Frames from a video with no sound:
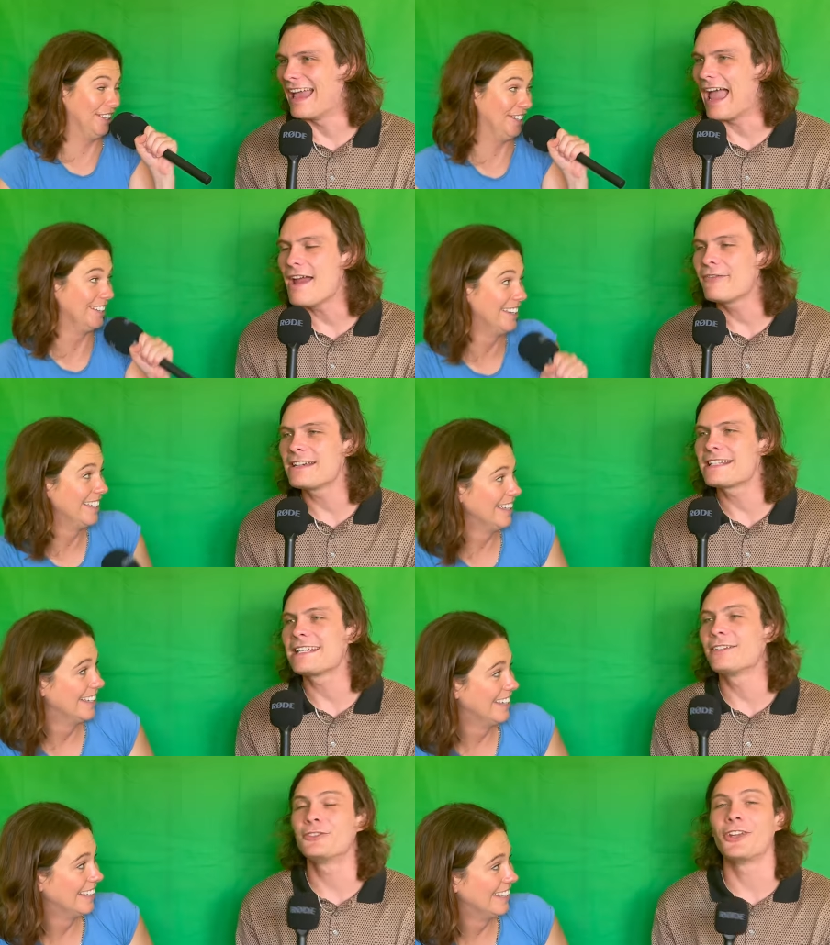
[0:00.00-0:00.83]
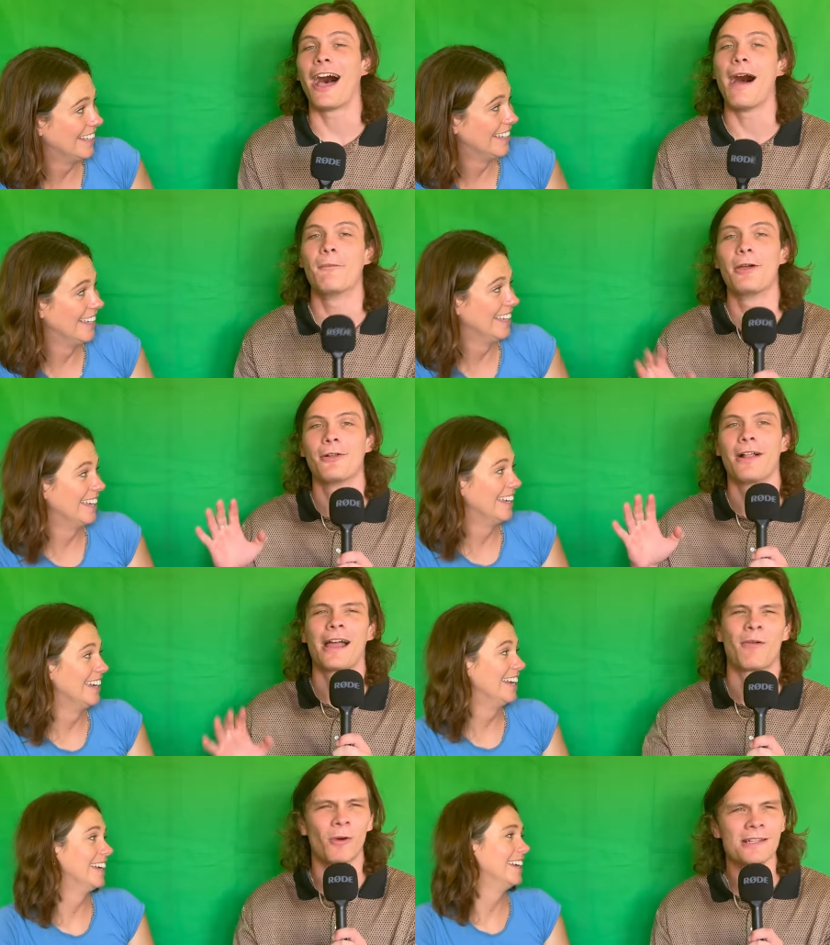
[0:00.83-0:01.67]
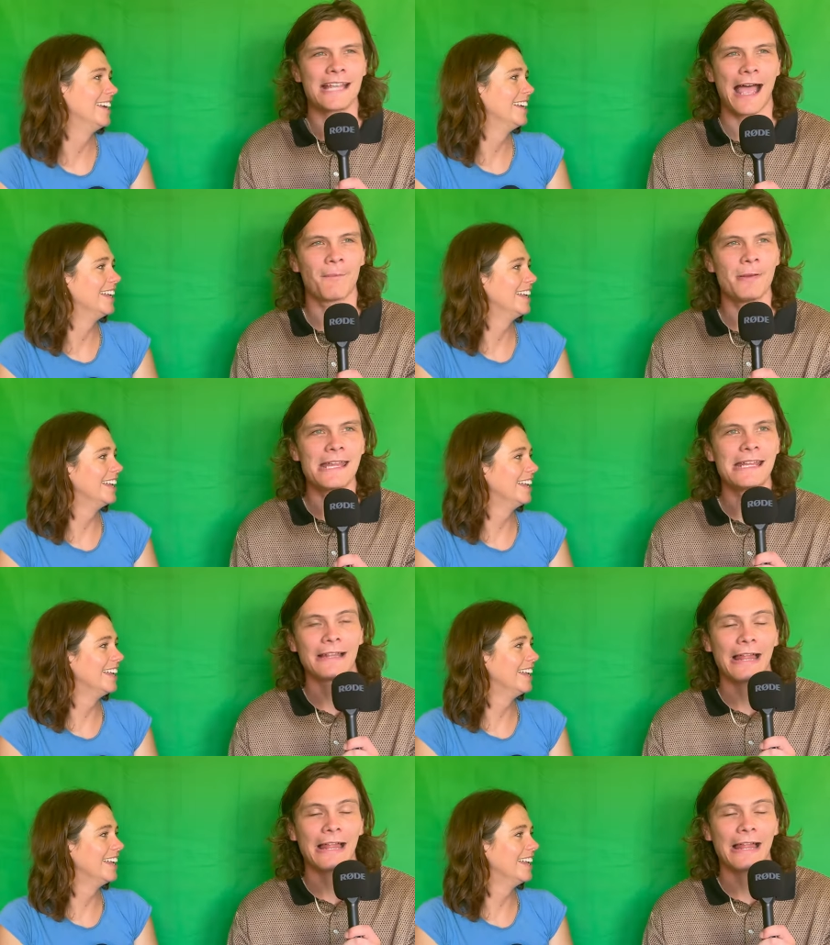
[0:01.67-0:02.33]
Speaker 1: Yeah, every single time we were like, what's happening?